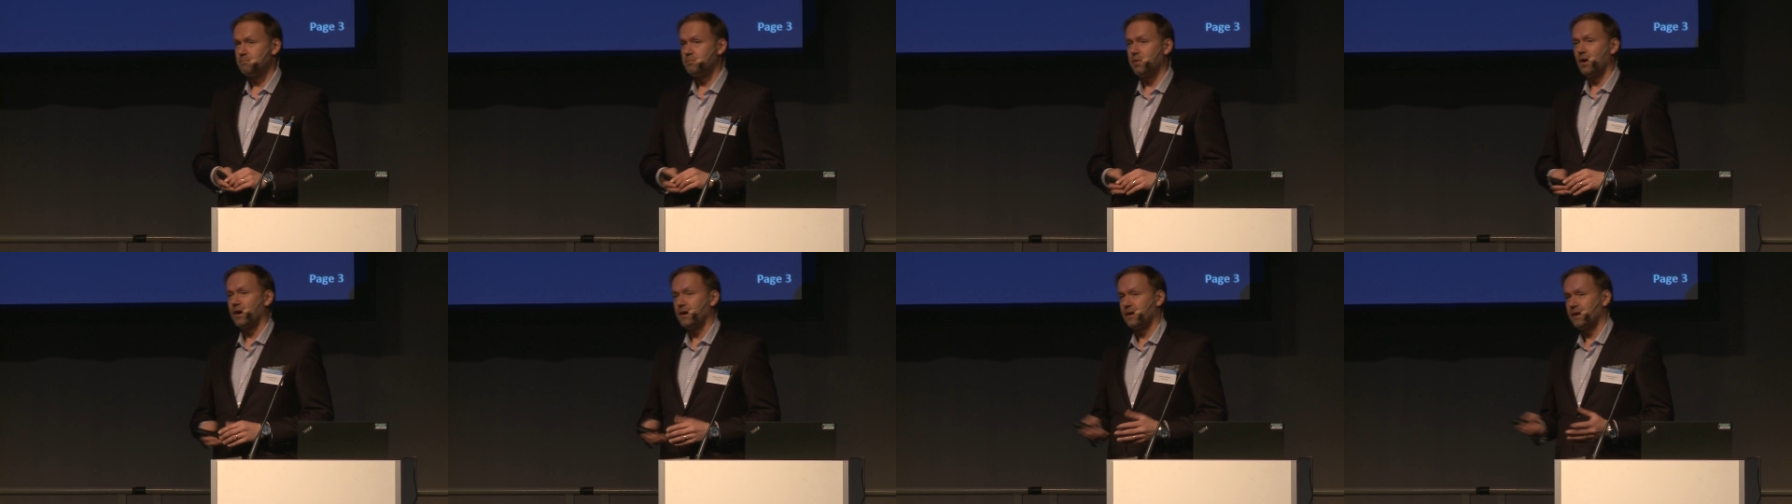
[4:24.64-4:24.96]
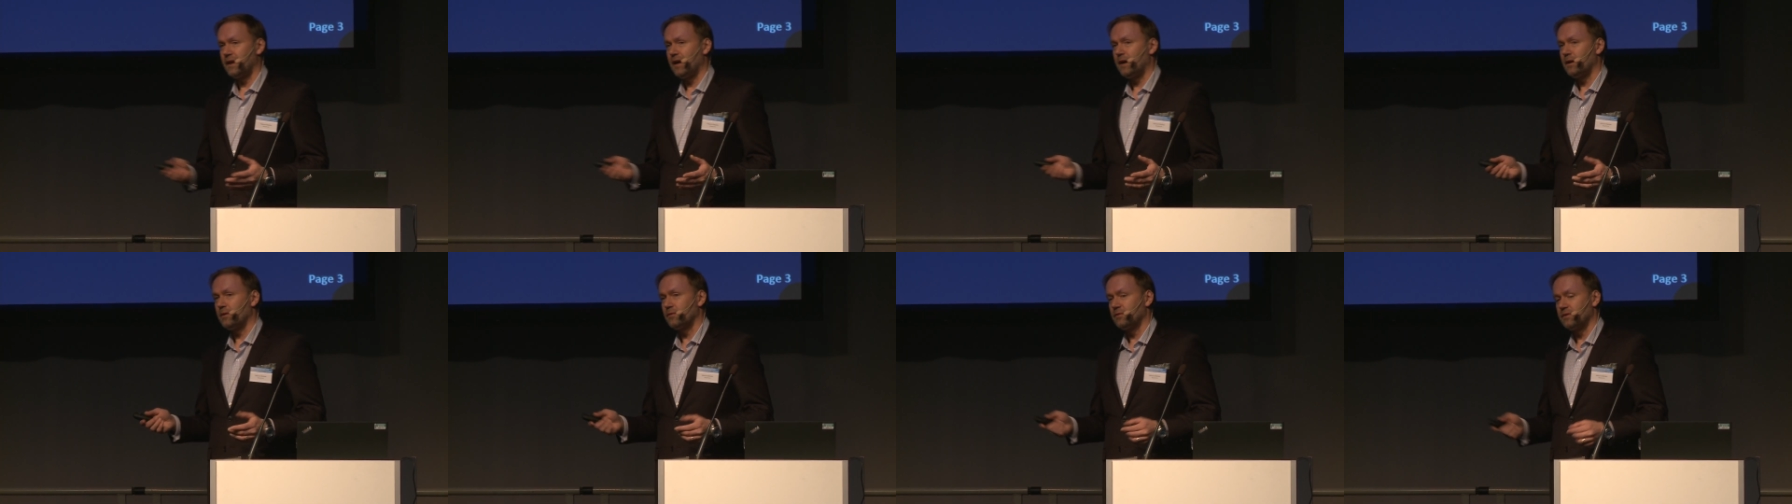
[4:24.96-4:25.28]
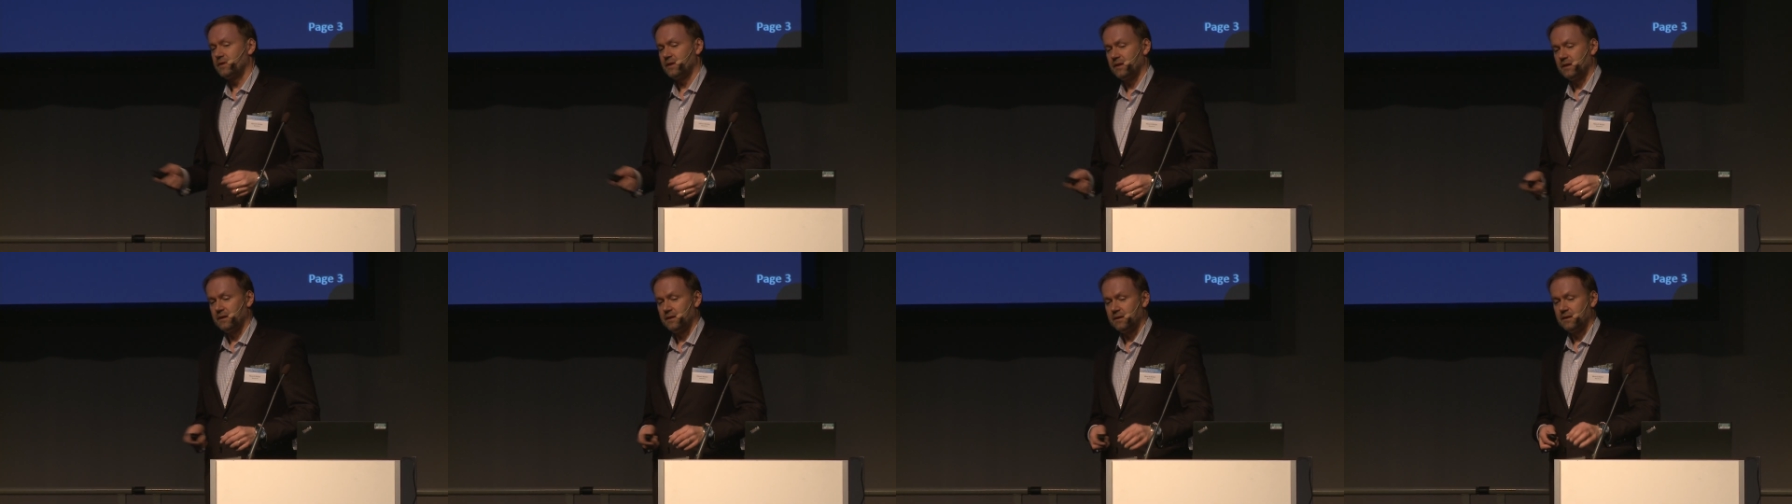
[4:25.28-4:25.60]
by now
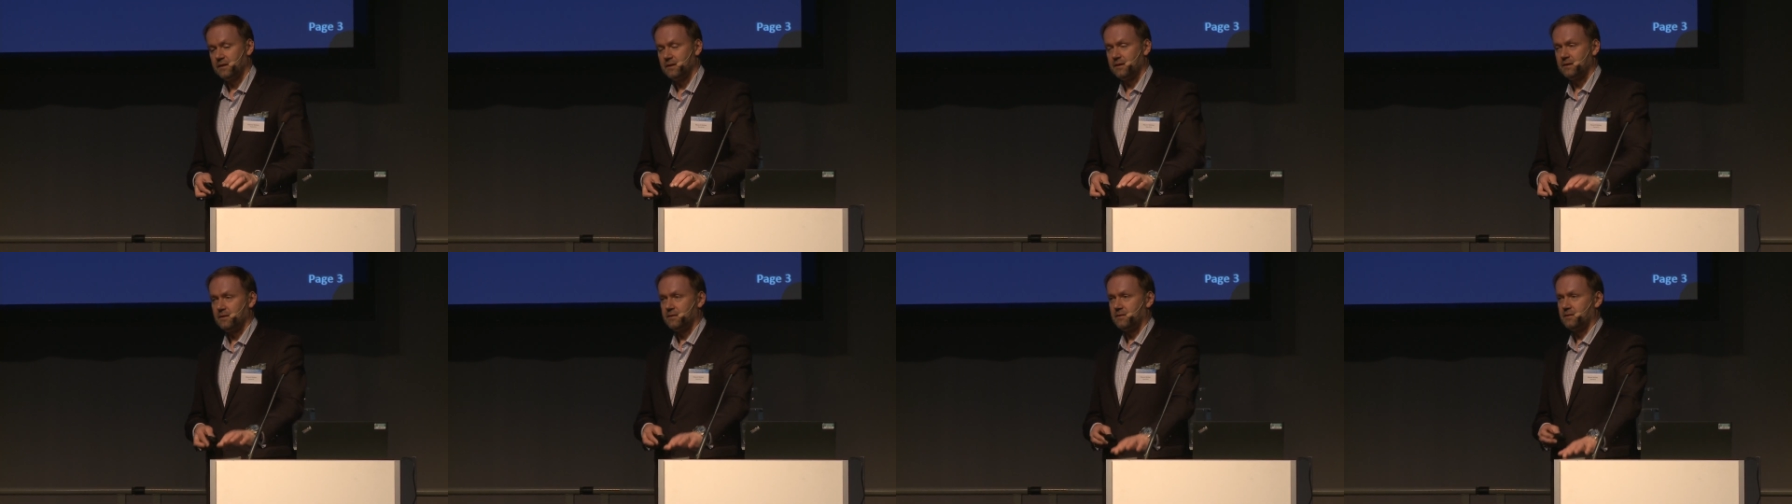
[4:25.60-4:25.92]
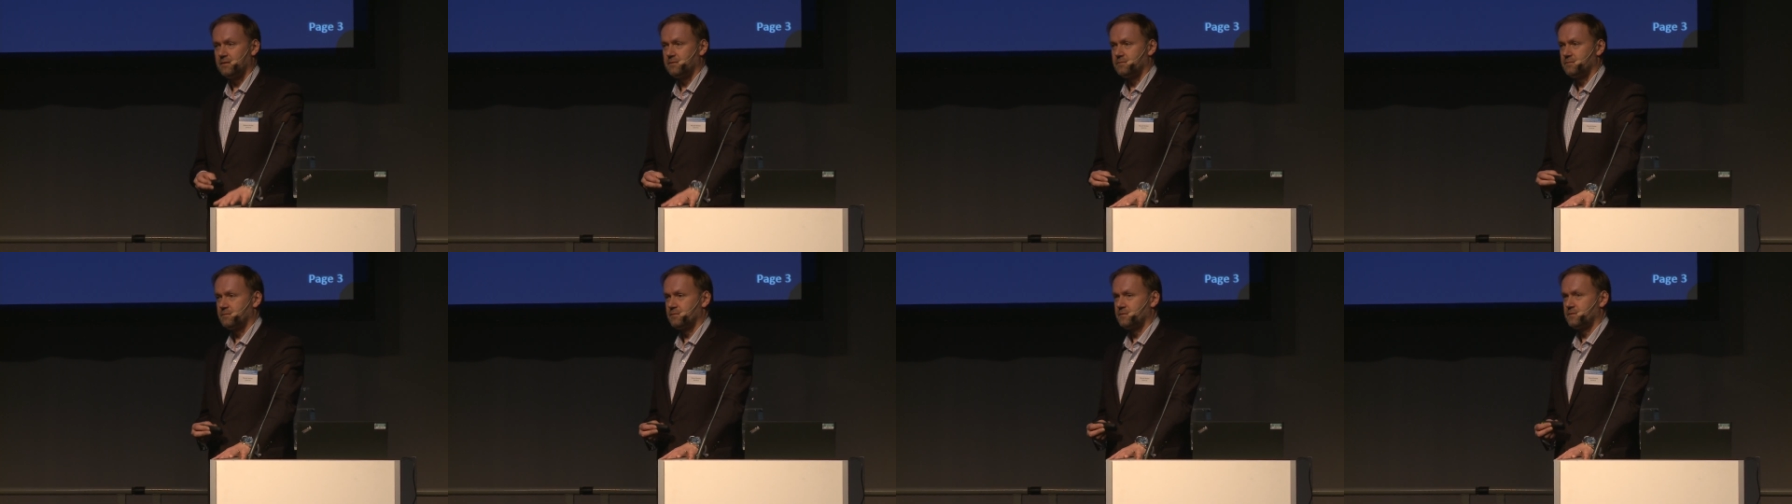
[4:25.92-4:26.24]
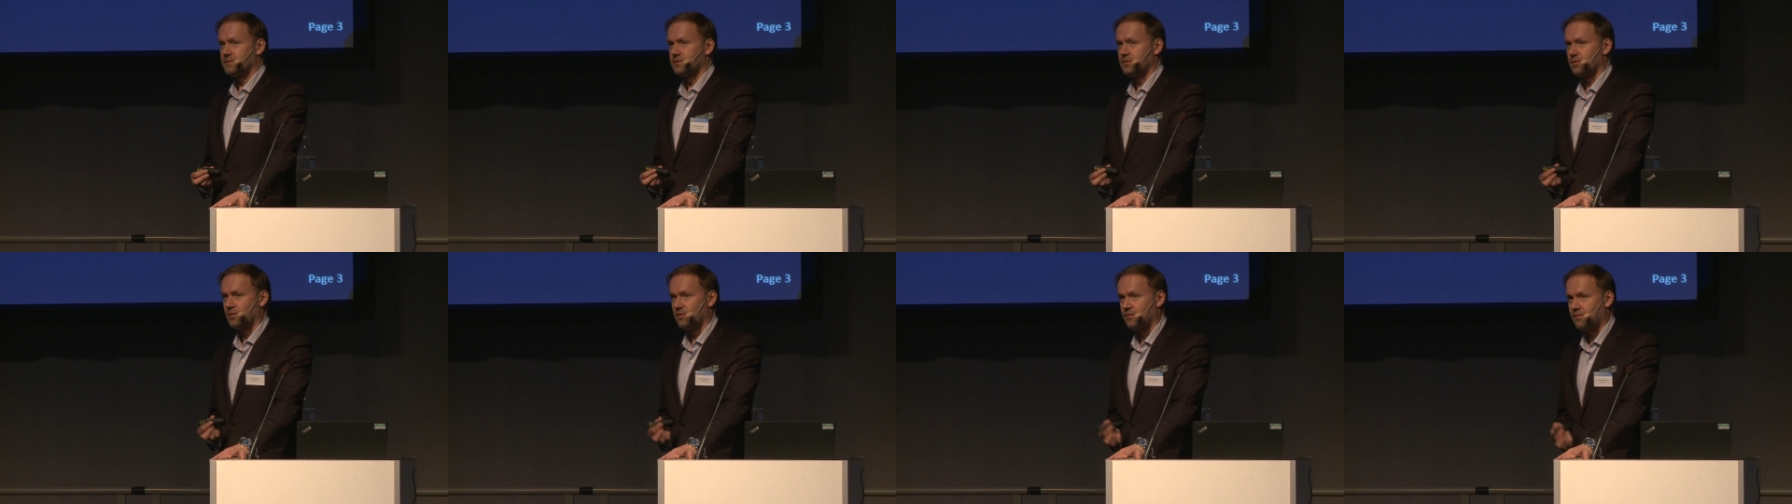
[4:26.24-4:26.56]
the uh,
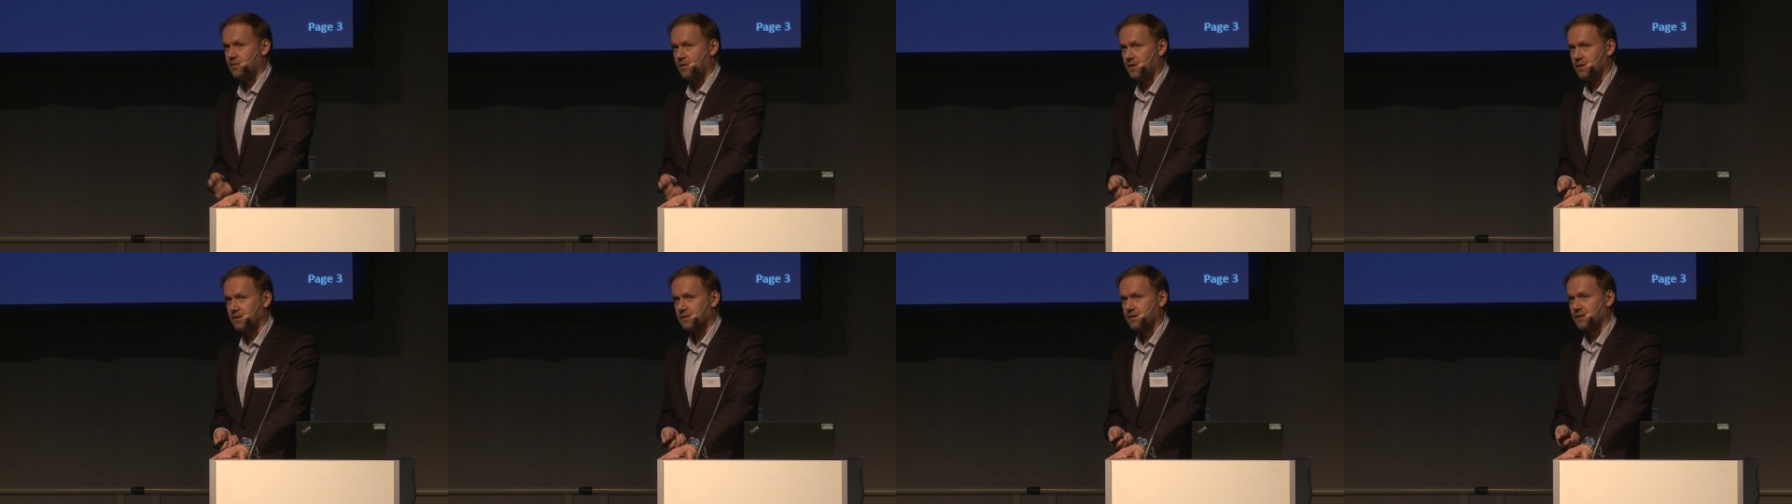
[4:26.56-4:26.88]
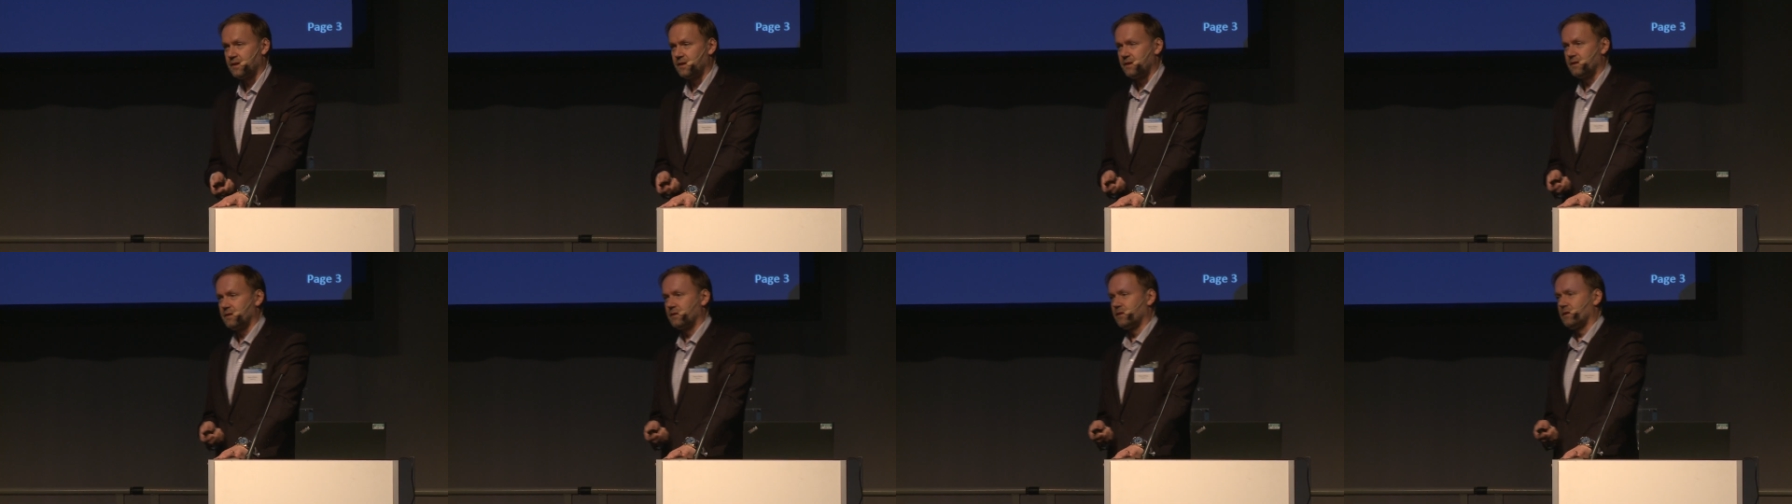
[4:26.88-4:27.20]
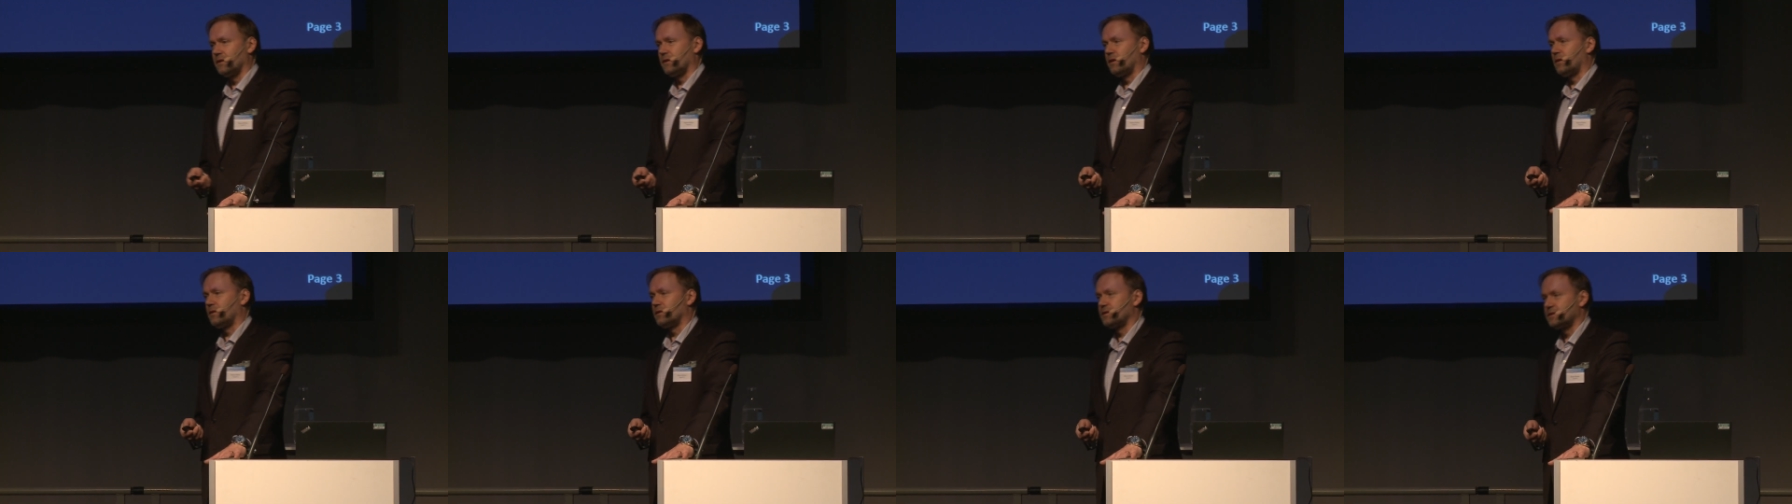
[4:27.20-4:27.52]
so far the
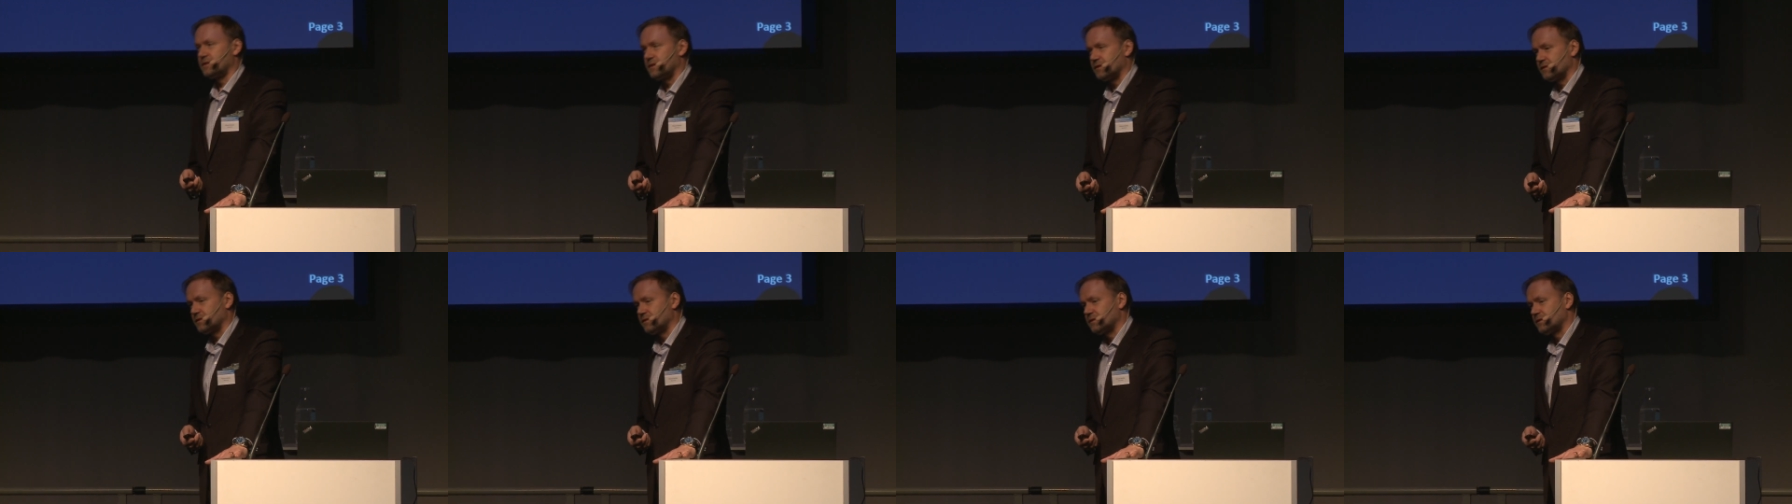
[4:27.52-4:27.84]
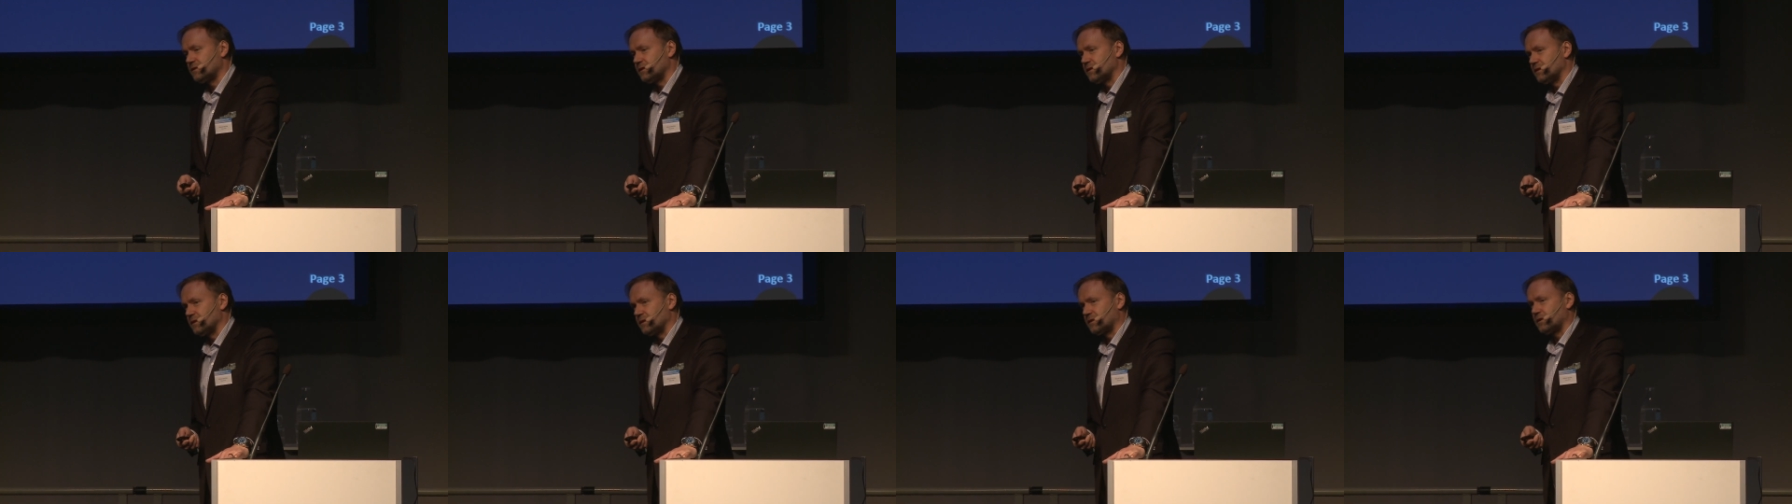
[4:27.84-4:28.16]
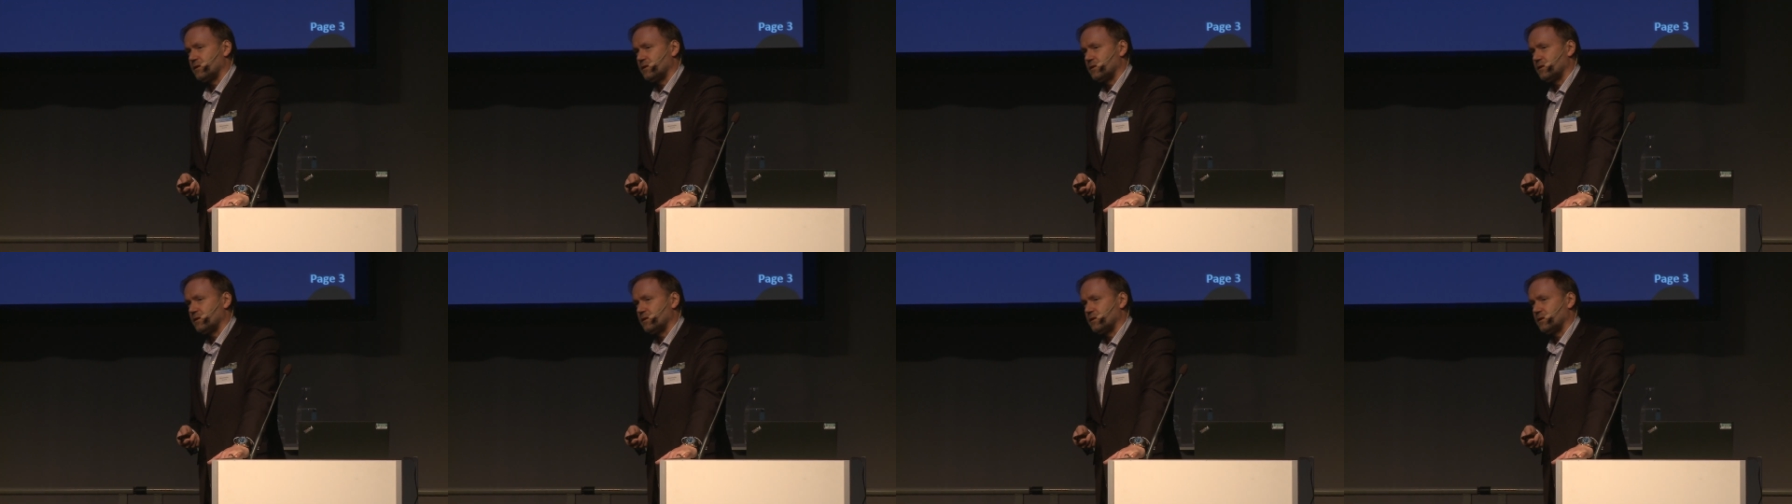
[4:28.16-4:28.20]
the largest uh,